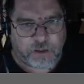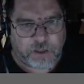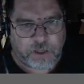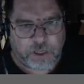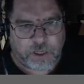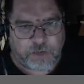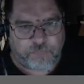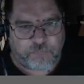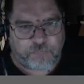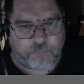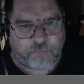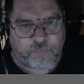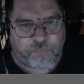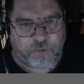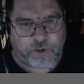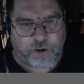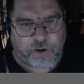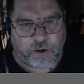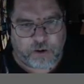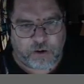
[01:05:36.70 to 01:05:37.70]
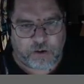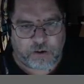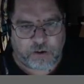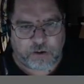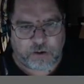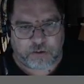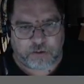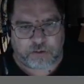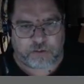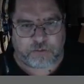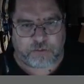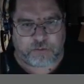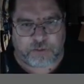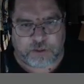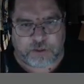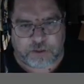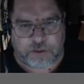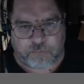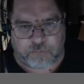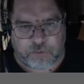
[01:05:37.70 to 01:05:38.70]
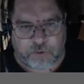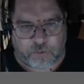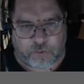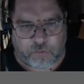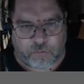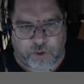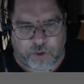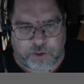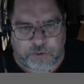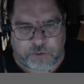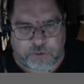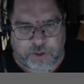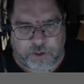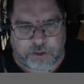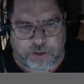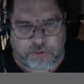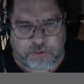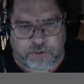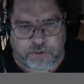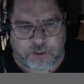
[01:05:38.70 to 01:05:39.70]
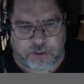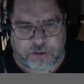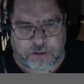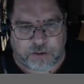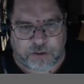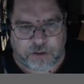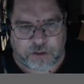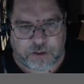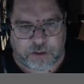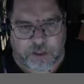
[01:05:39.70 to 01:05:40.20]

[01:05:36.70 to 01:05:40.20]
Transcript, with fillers: If we are, then we don't want to do anything.